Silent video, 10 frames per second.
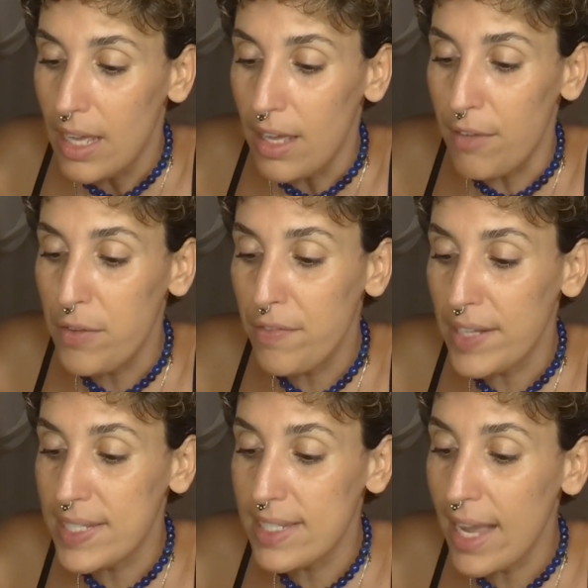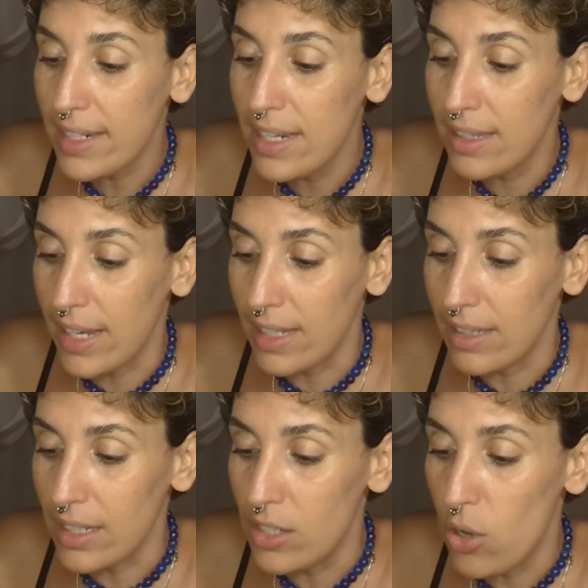If you felt stagnant
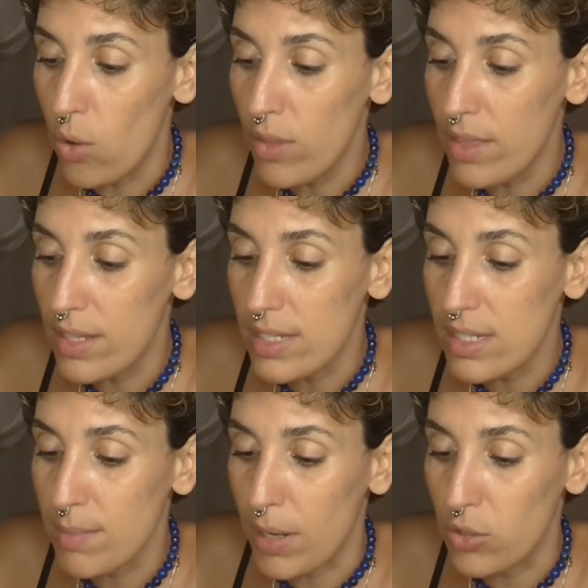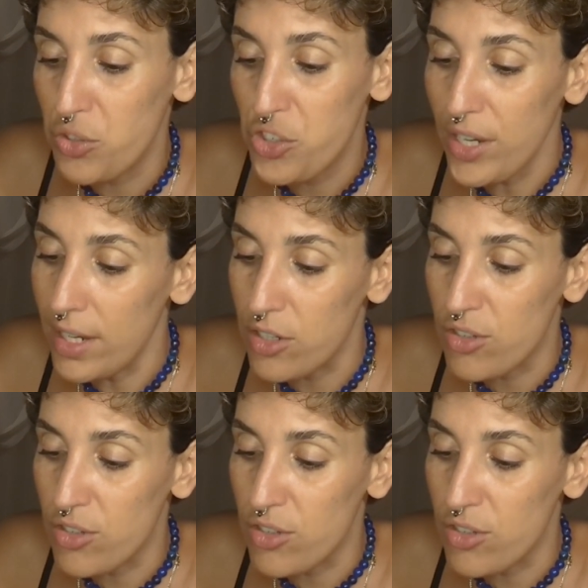lately, know that this is about to change.